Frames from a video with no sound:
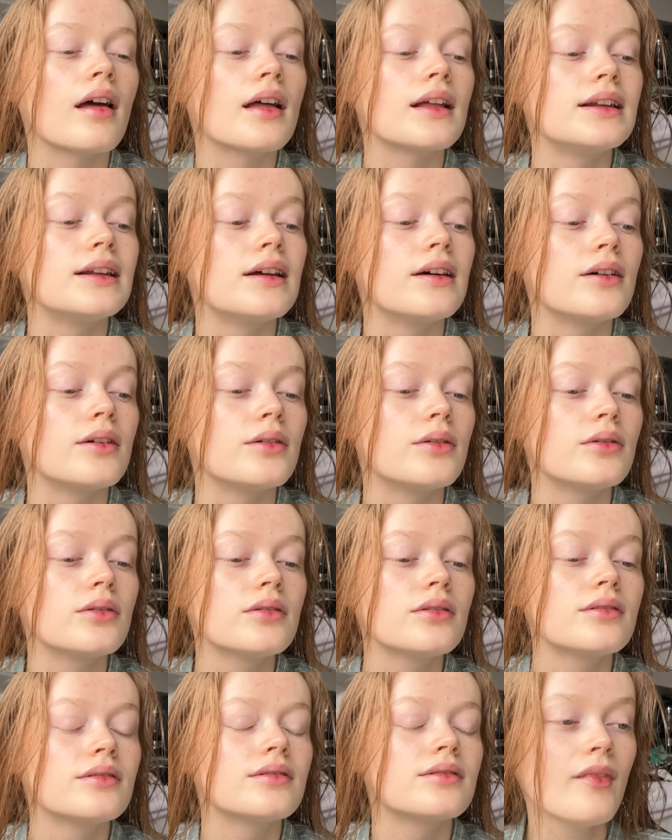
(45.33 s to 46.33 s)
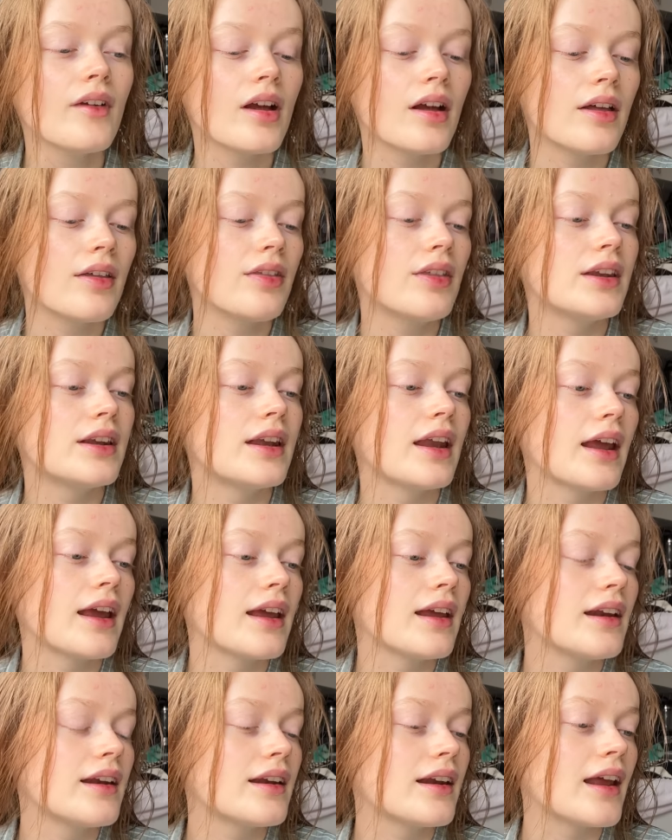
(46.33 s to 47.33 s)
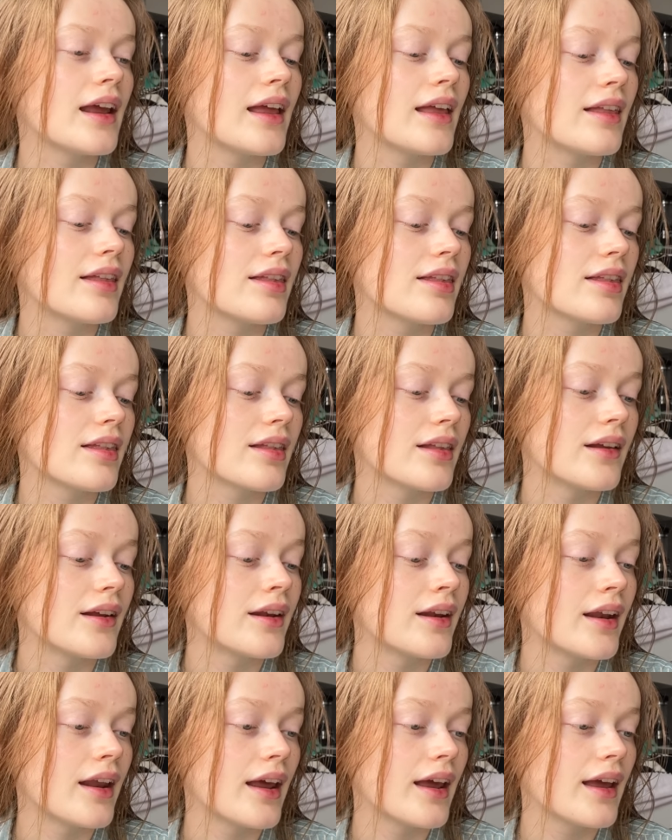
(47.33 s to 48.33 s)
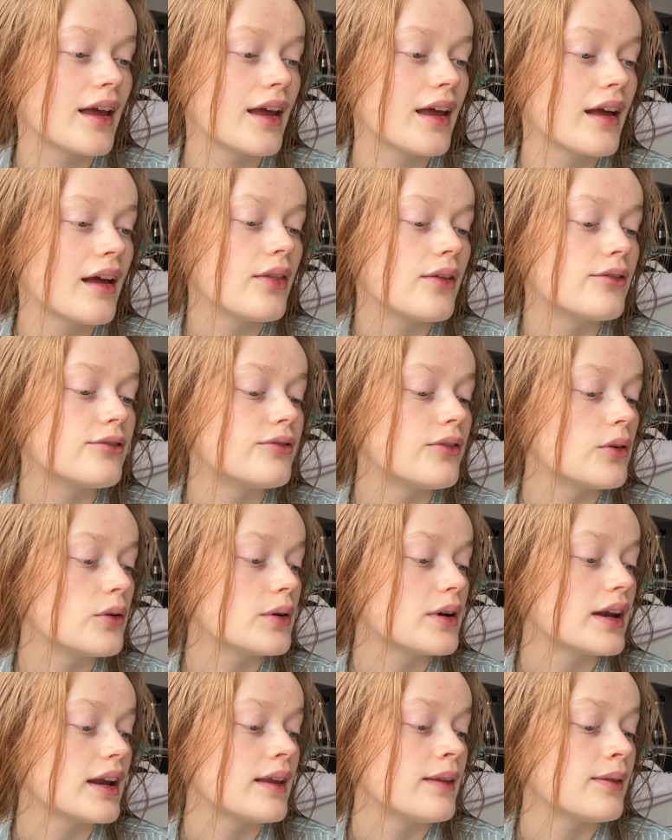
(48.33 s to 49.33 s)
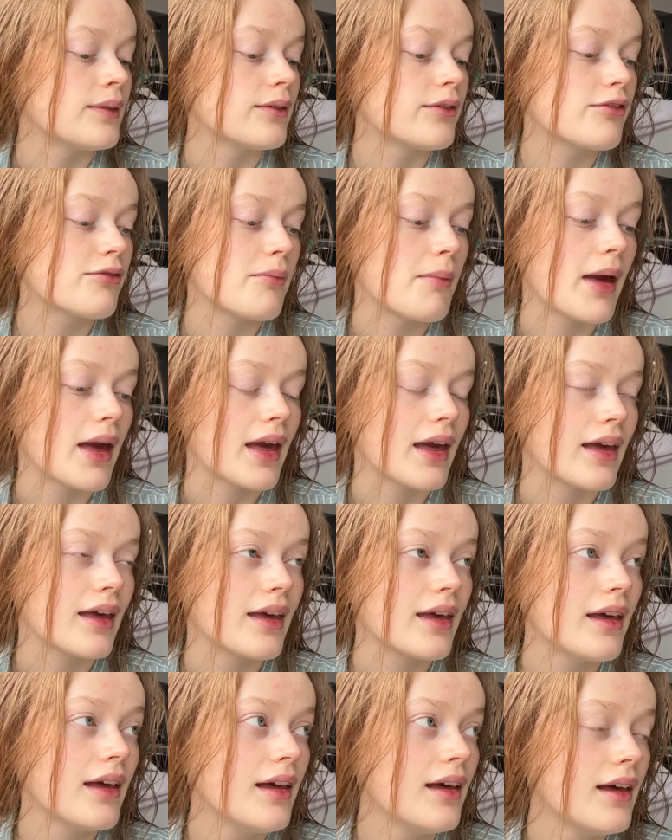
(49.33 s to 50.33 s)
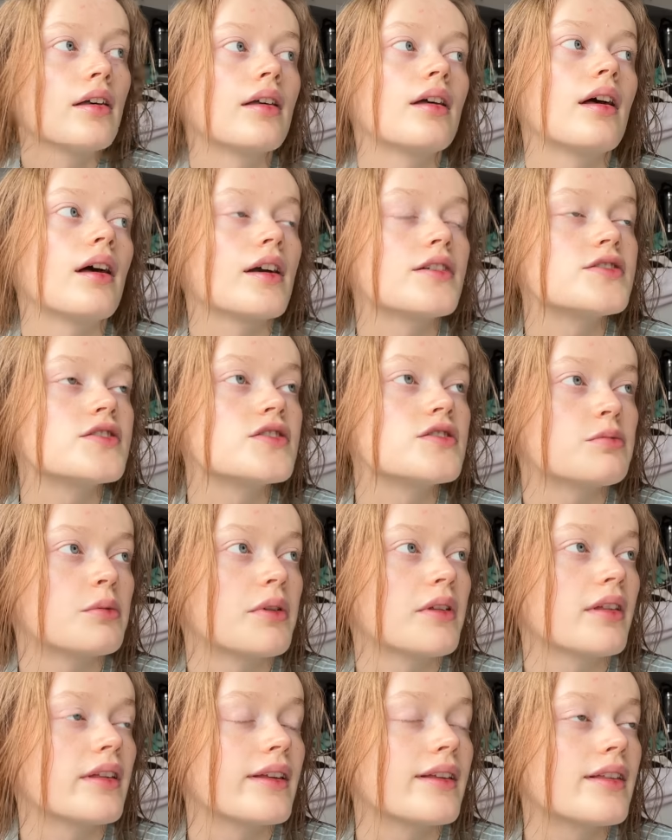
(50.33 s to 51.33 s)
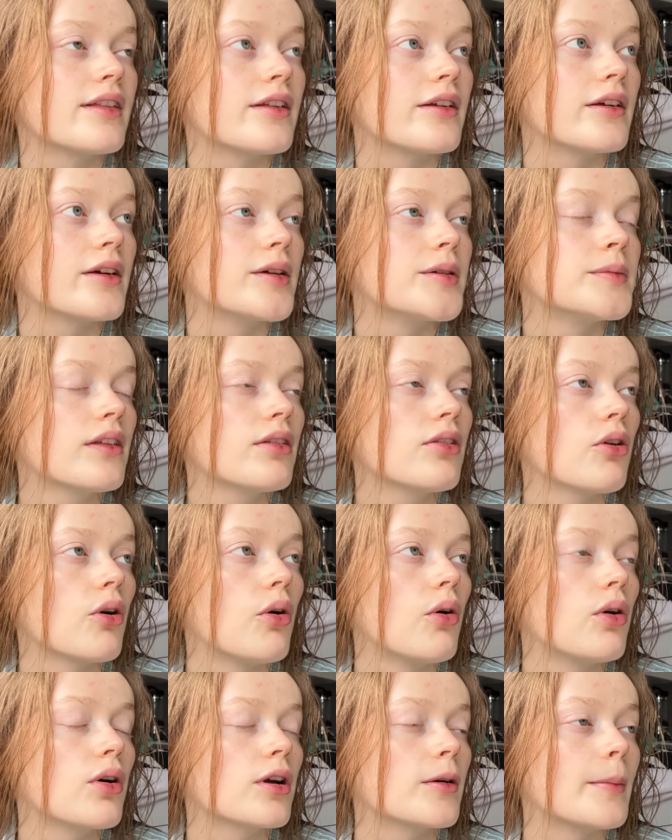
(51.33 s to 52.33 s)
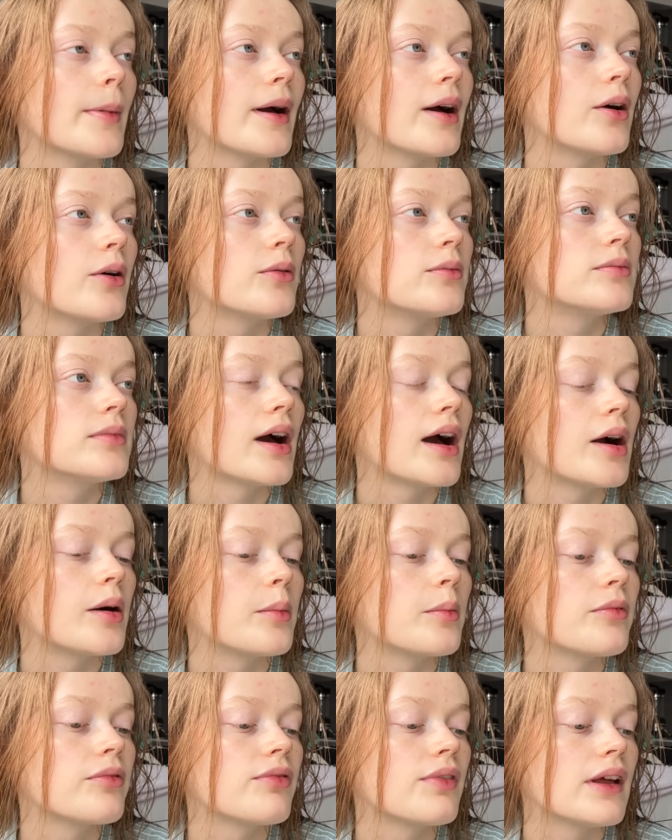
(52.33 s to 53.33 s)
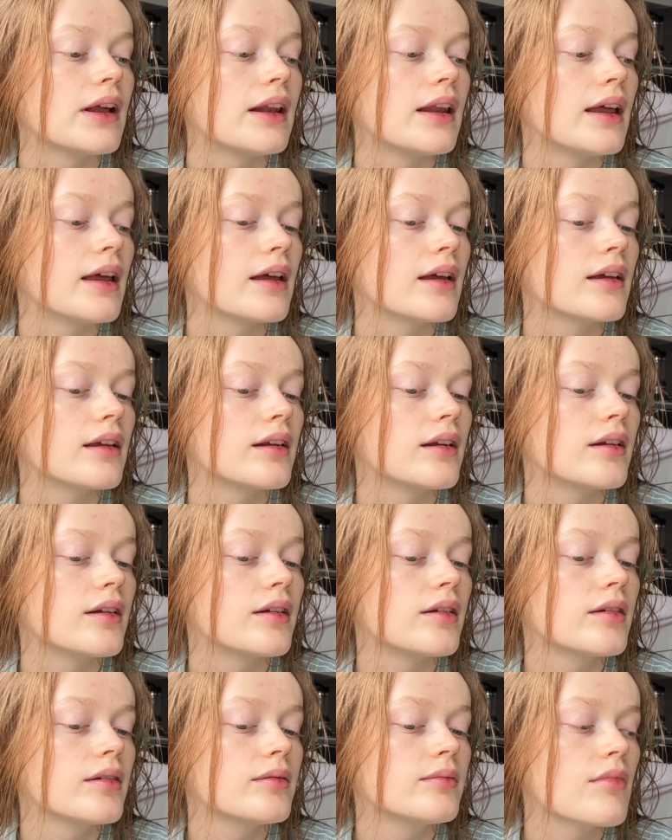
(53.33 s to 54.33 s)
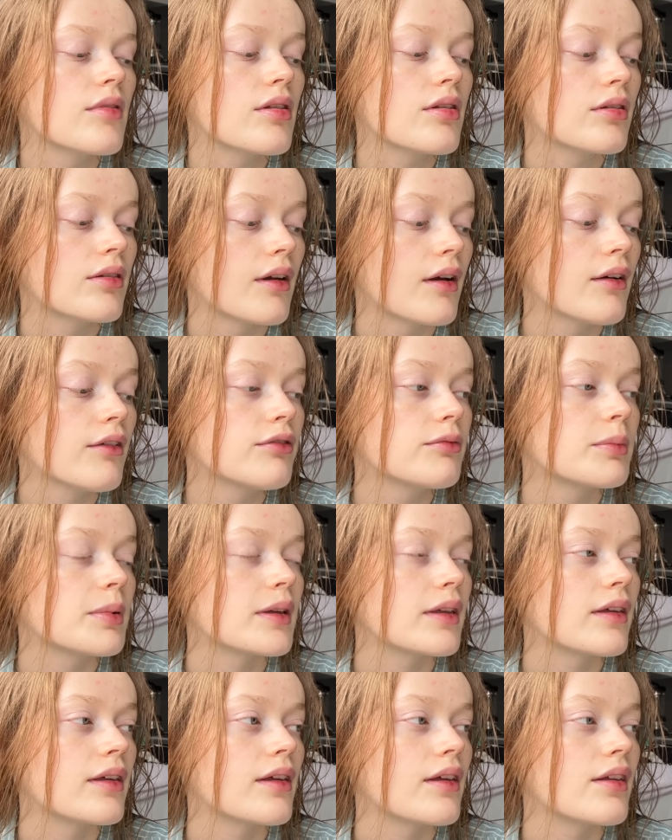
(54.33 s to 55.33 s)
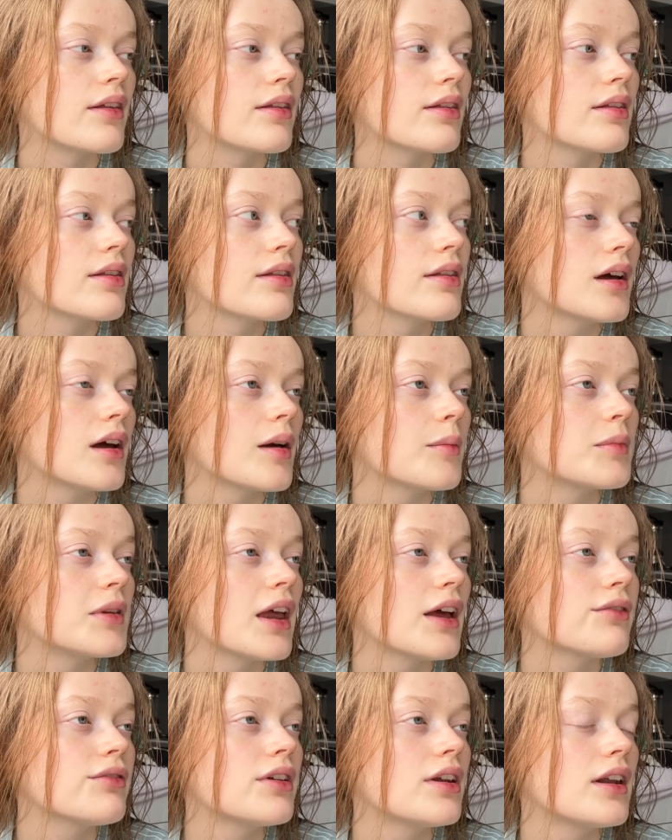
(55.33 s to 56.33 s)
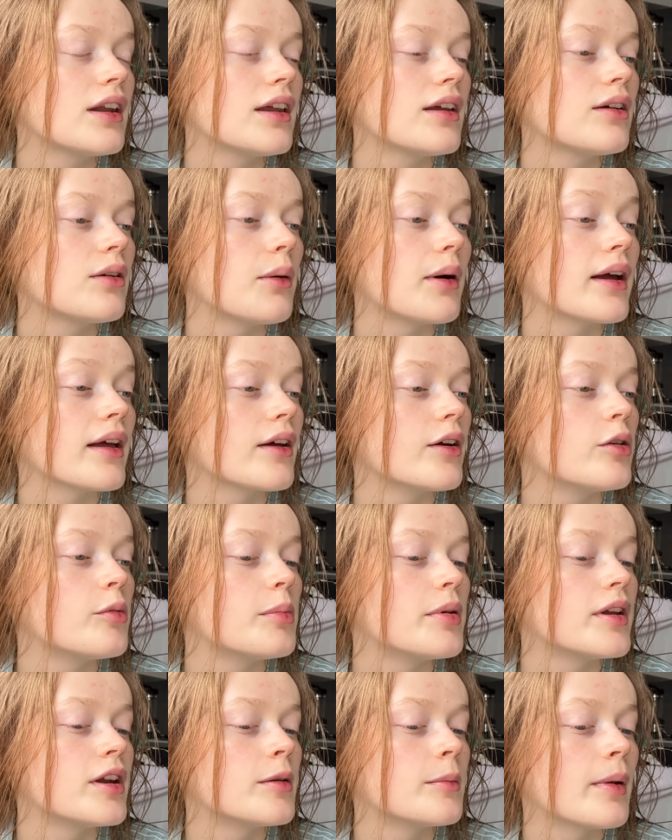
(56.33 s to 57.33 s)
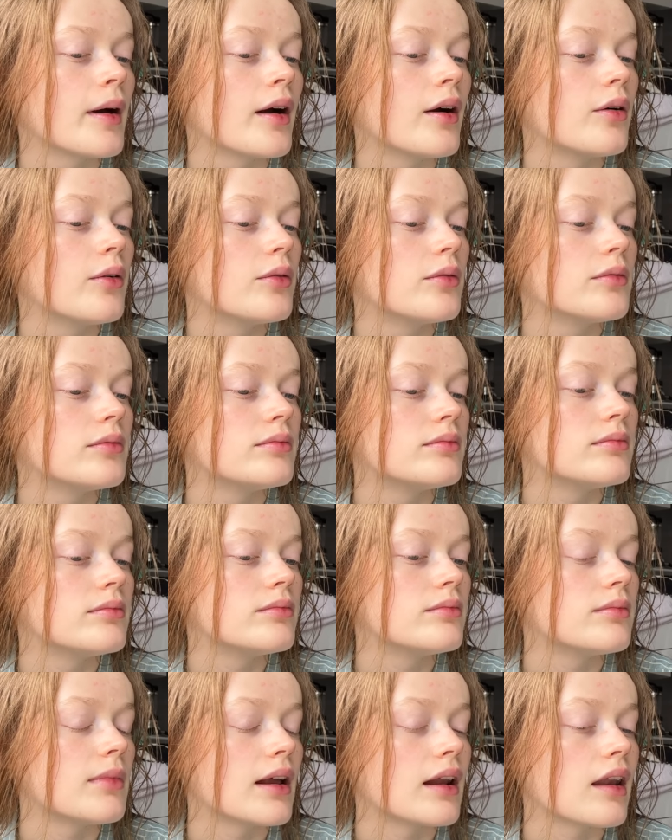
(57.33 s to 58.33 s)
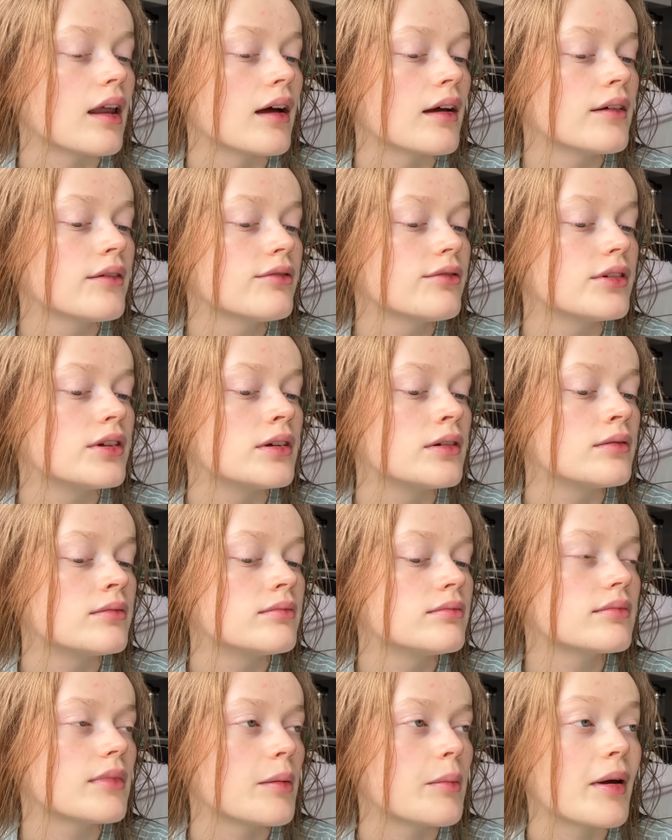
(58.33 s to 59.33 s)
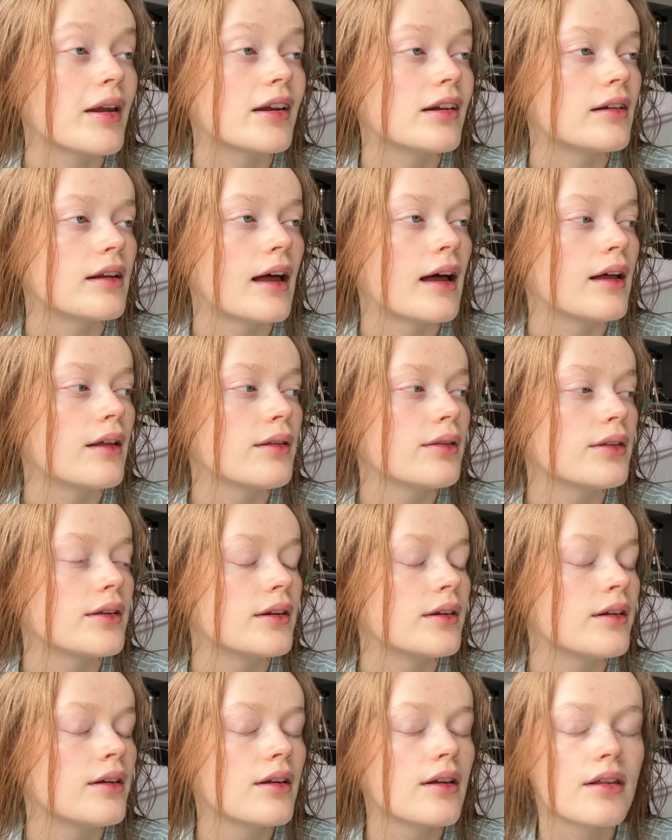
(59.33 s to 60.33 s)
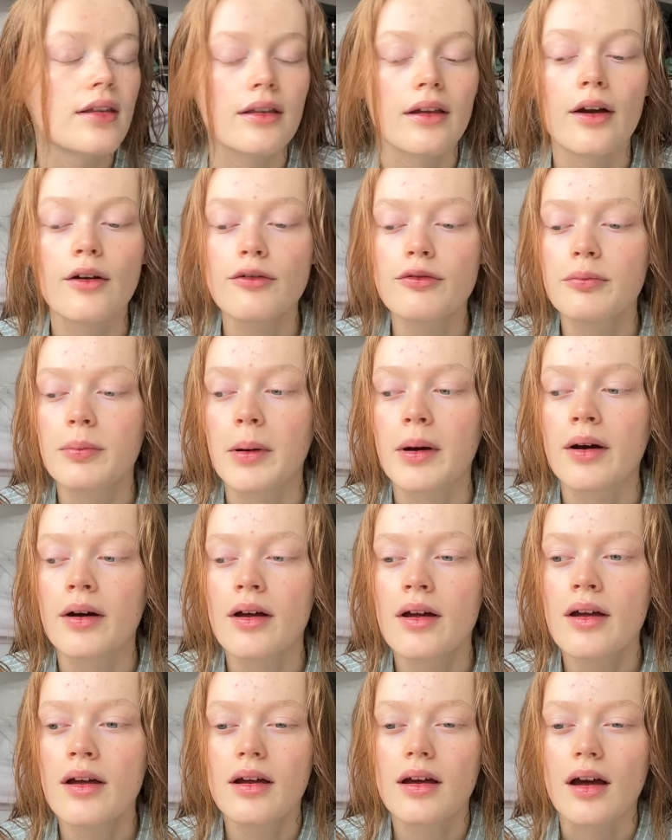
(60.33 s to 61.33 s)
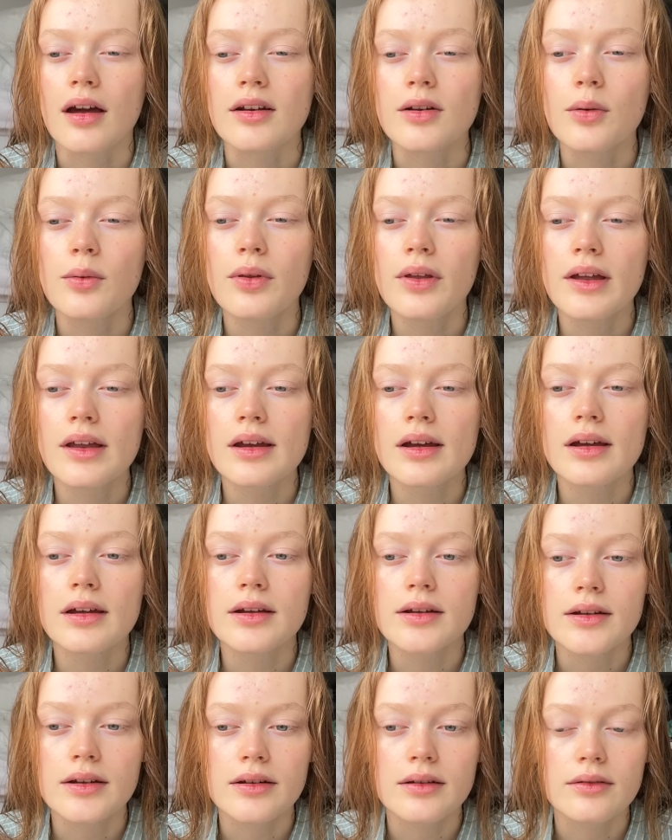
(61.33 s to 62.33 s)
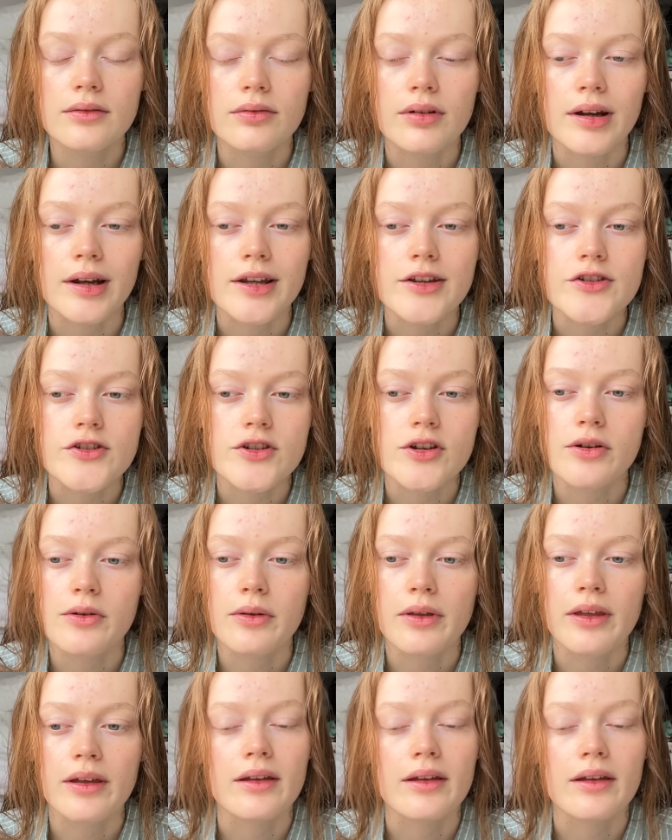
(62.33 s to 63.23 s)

Hello. The date is Sunday, the 14th of May. I just wanted to talk about how I'm feeling and stuff because I'm definitely quite open about my life and my mental health and stuff, but I don't think I really show the